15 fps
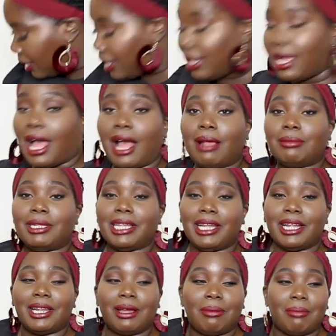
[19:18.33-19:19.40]
I'm
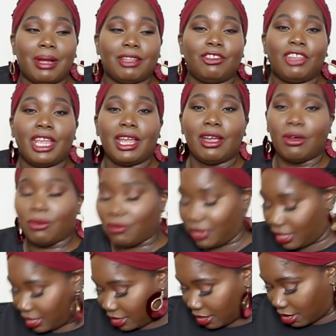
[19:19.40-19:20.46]
tearing up my chair over
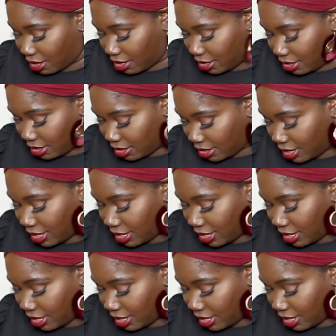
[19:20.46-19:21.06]
here, y'all.